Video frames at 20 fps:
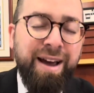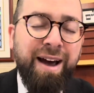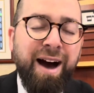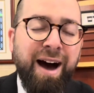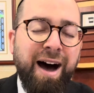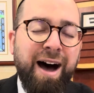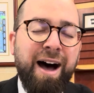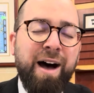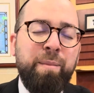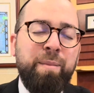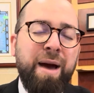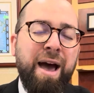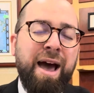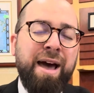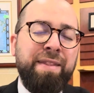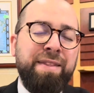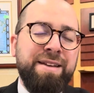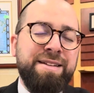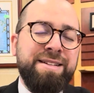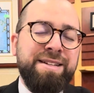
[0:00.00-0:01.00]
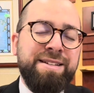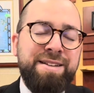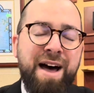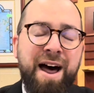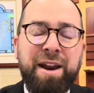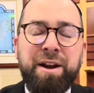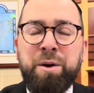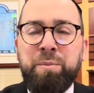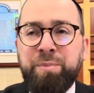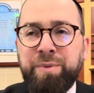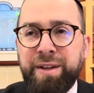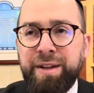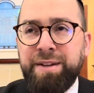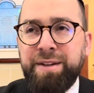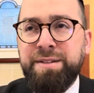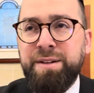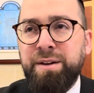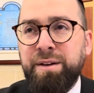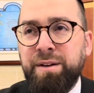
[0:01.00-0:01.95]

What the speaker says: and this is not a complete